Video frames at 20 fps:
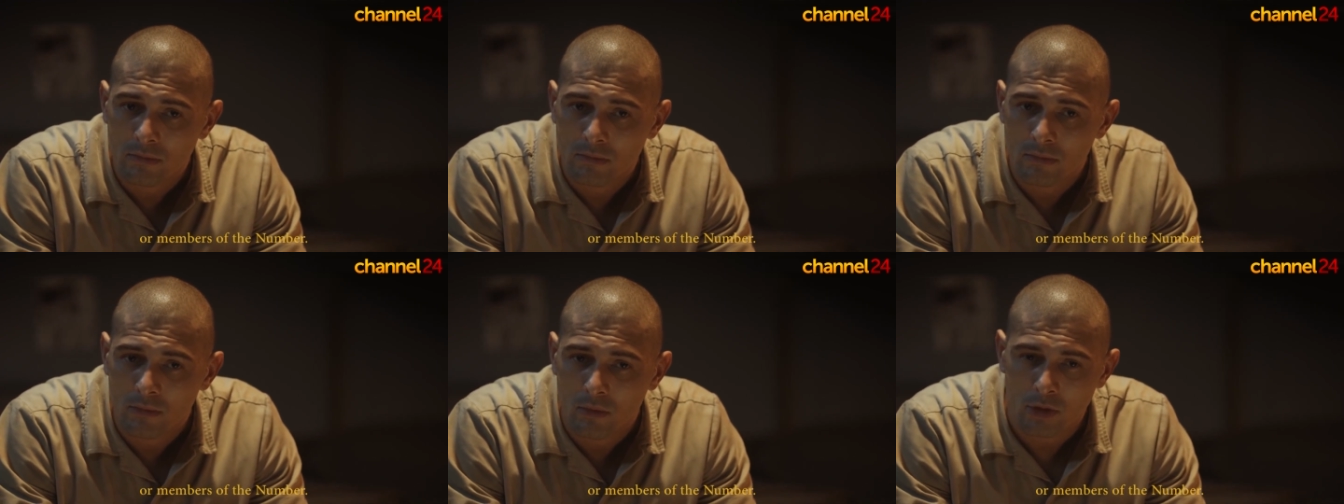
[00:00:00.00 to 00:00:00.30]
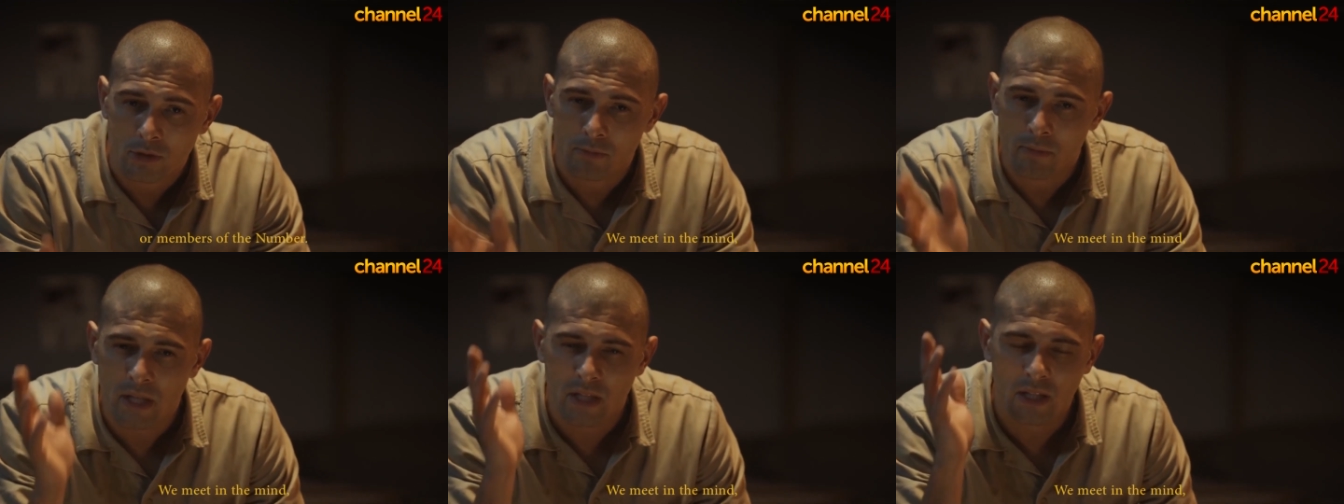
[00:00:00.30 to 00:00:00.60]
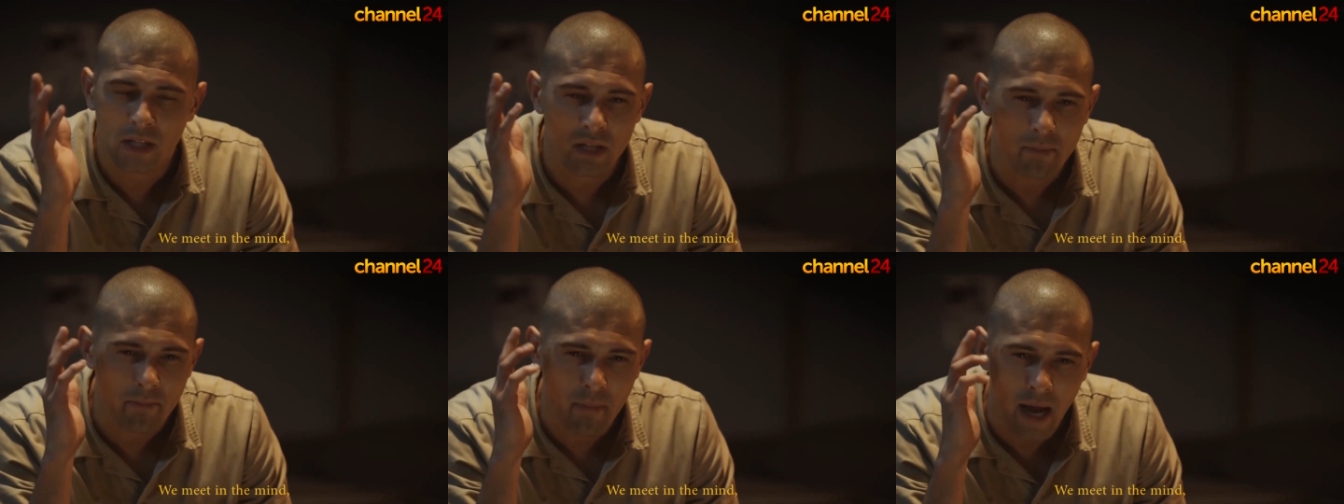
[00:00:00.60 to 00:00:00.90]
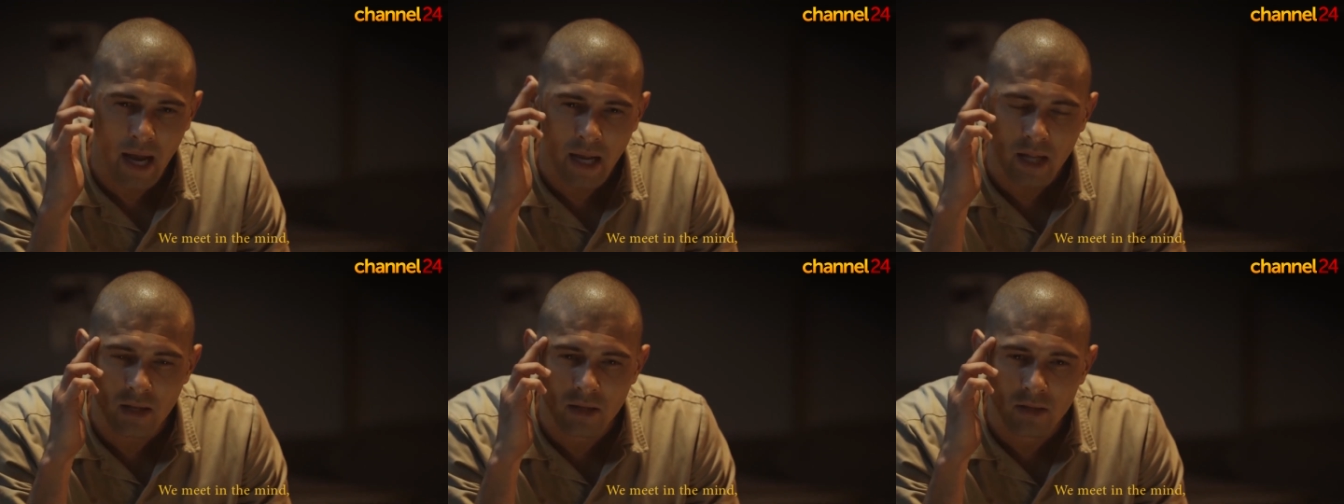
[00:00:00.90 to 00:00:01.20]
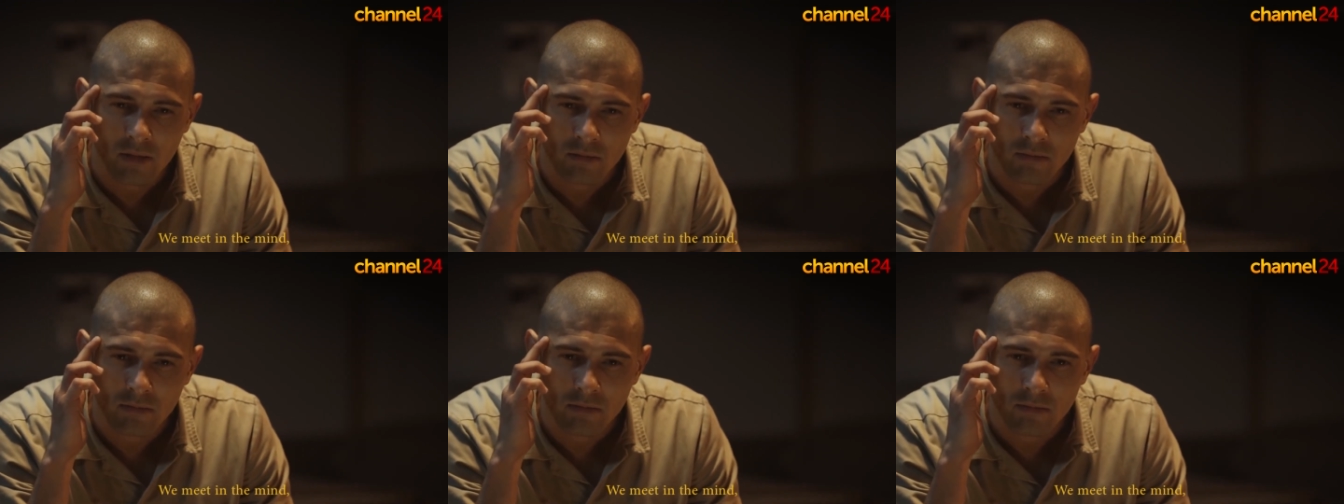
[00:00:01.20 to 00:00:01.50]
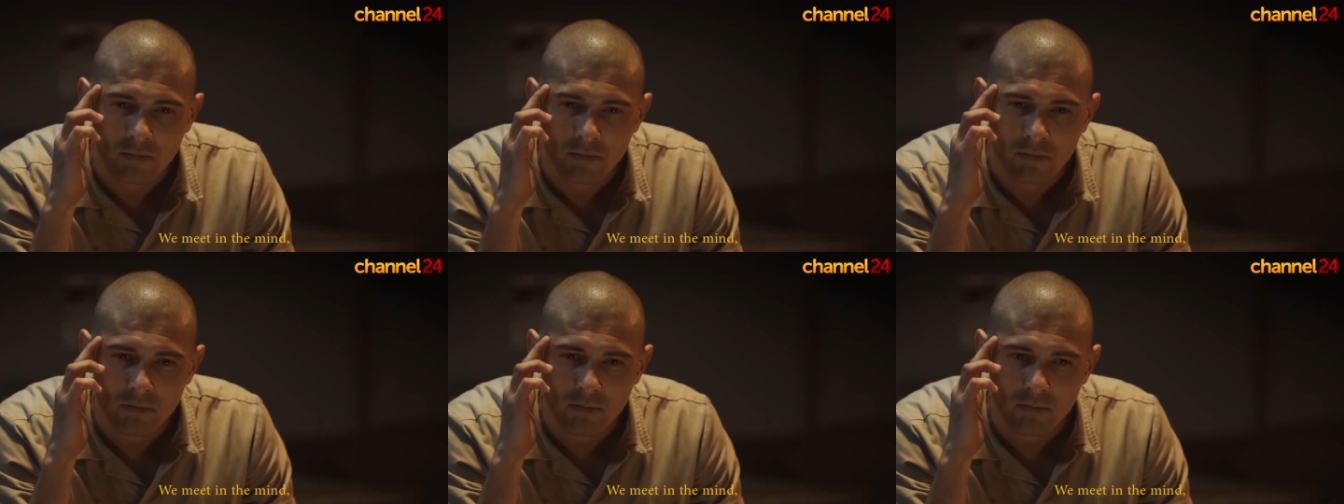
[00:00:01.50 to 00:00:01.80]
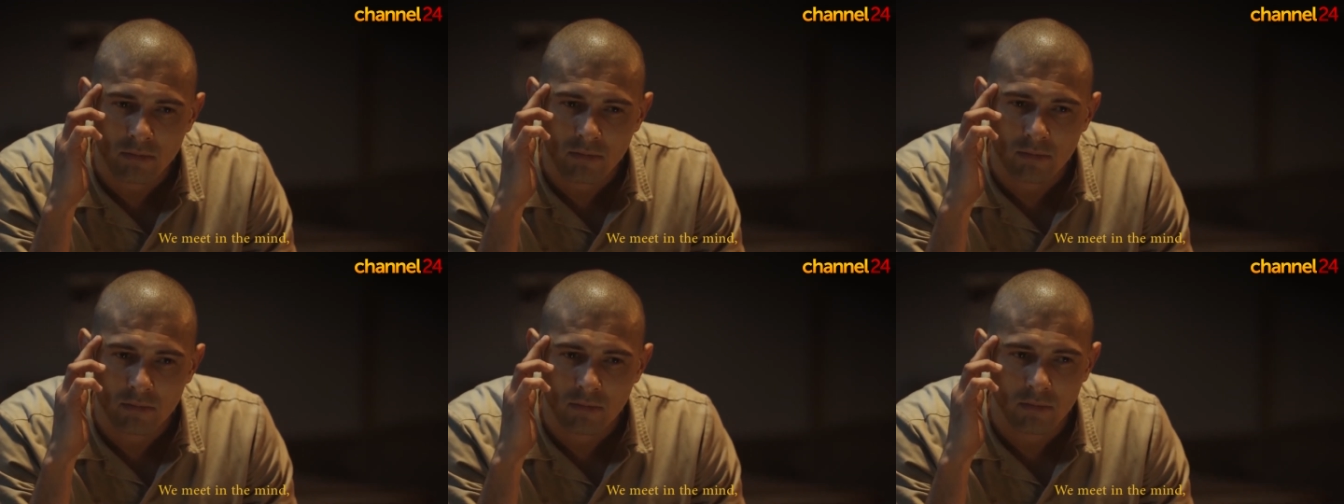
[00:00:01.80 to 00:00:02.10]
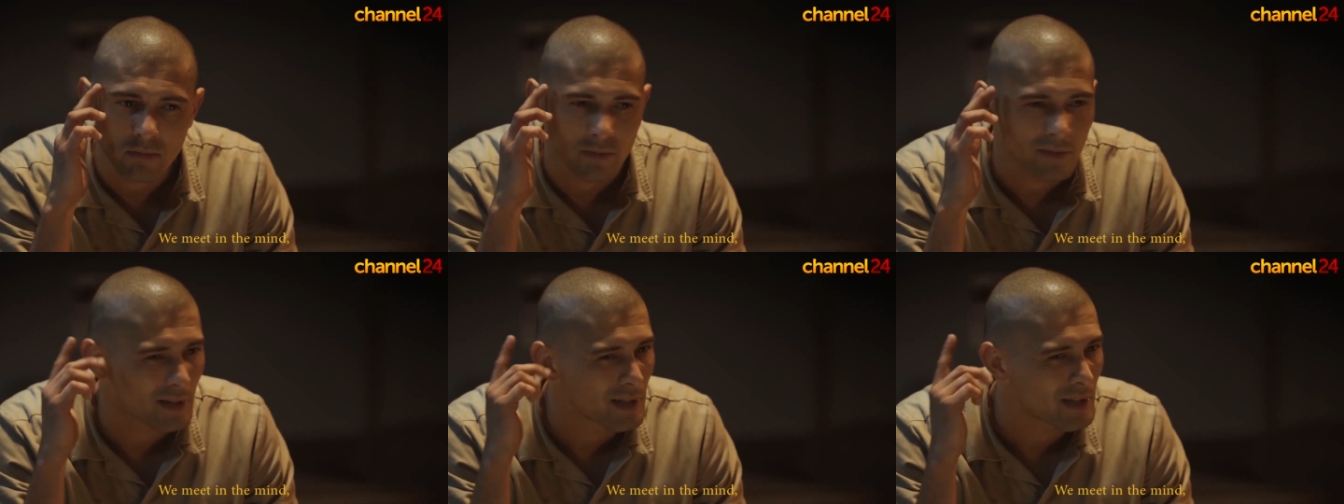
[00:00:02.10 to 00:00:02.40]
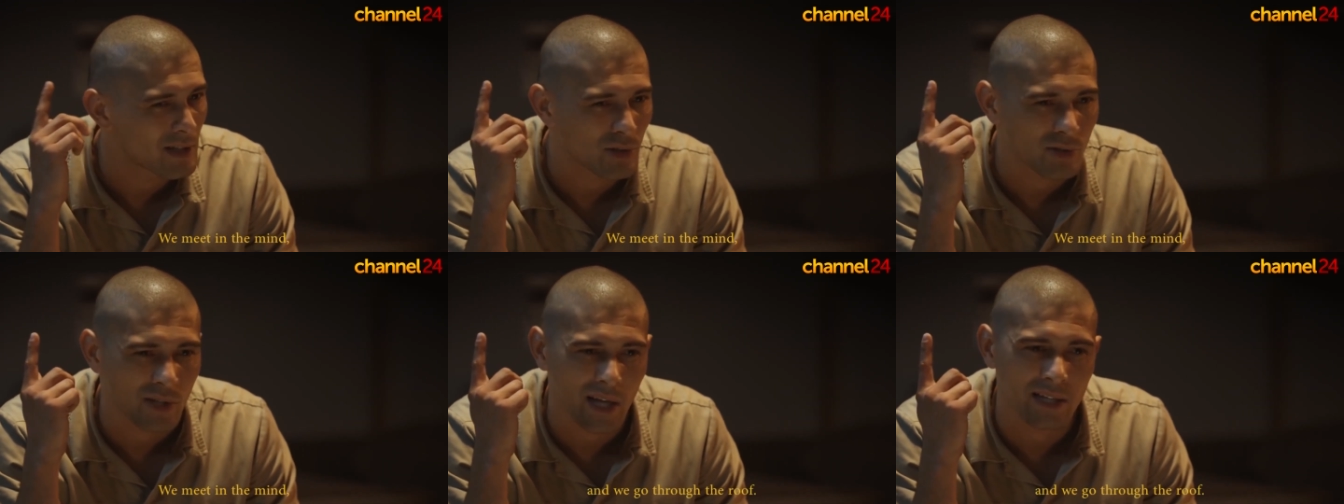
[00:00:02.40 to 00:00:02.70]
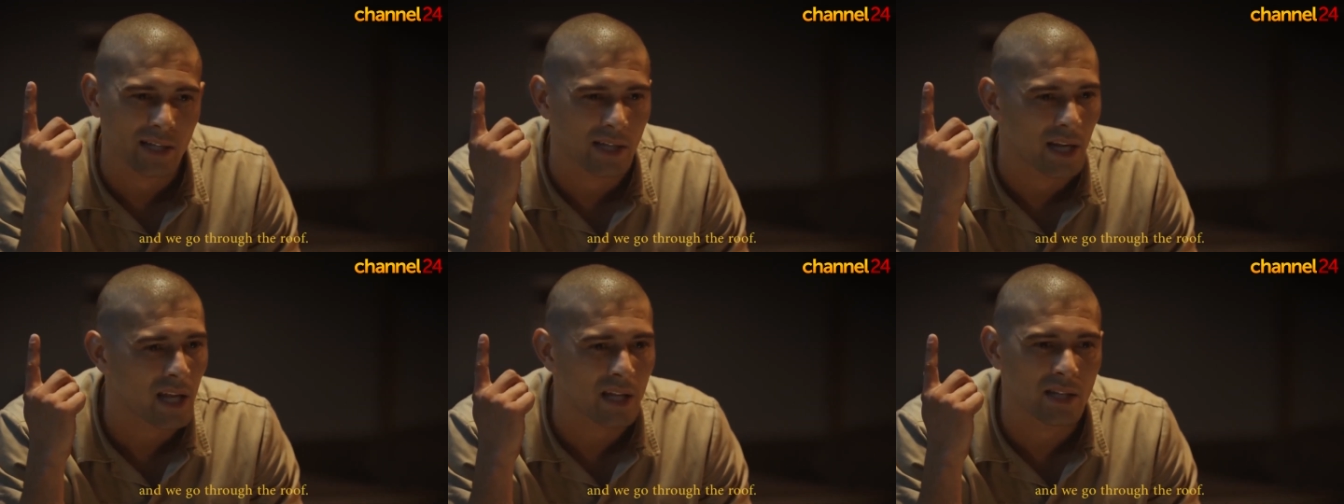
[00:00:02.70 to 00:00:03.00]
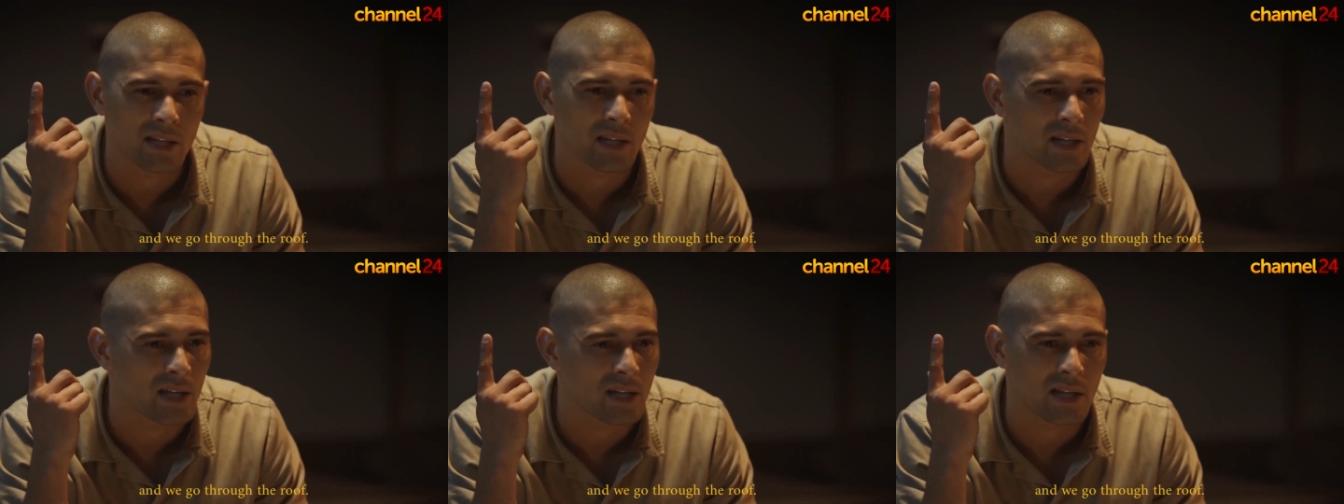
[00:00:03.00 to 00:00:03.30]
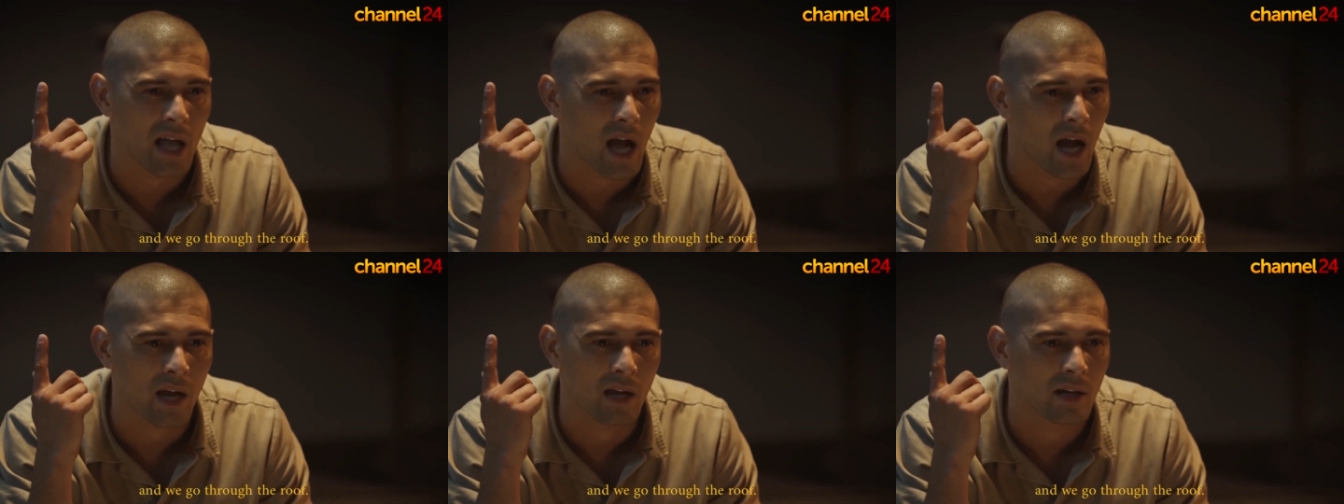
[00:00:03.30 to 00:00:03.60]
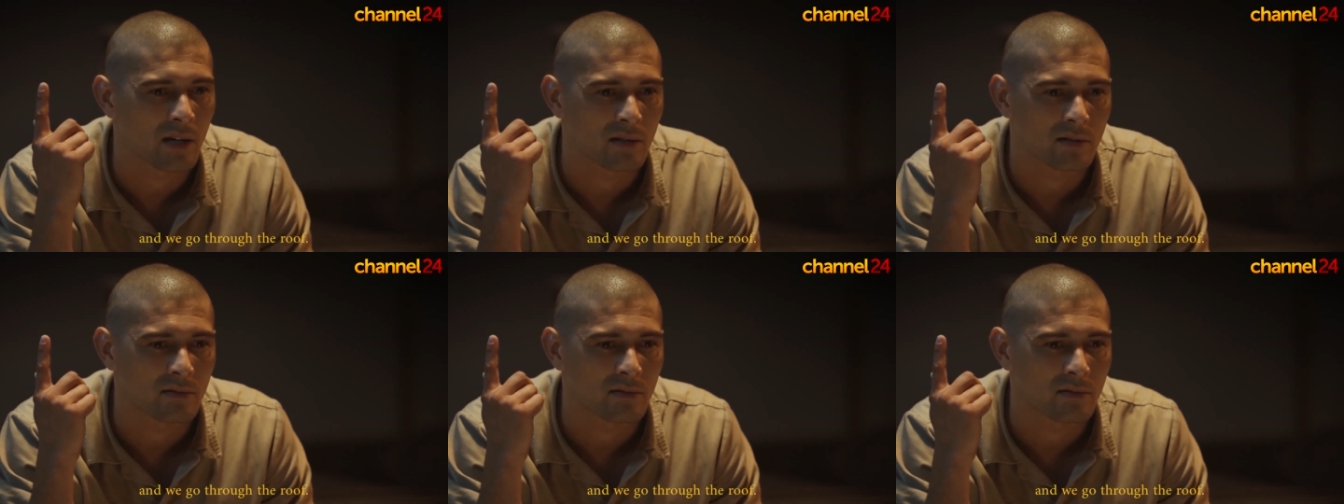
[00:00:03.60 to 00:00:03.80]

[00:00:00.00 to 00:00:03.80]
and you see this convict there.